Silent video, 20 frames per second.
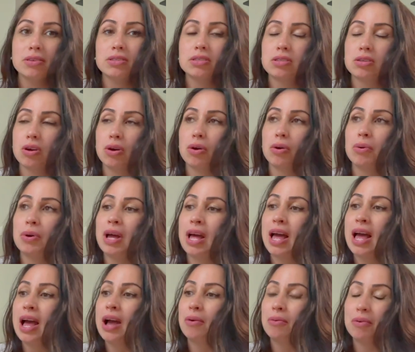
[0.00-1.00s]
So
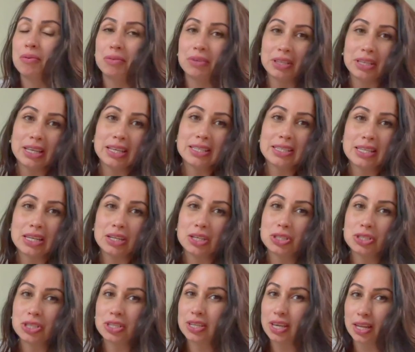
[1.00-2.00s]
we're really
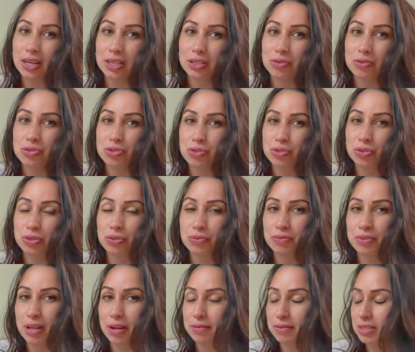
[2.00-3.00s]
excited to get a new stroller
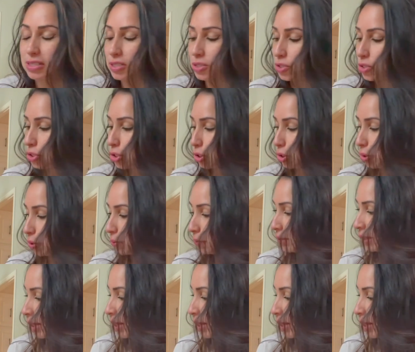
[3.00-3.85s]
for that reason too.